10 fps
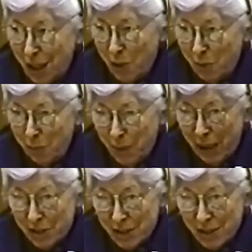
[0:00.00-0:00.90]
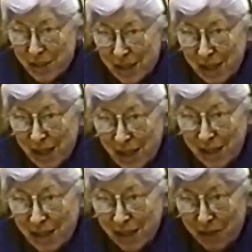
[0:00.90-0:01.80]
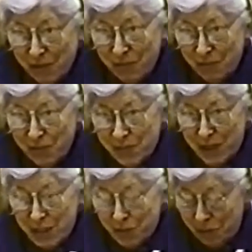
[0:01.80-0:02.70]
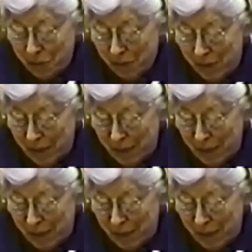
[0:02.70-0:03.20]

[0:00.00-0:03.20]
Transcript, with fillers: Can you imagine this in 1952?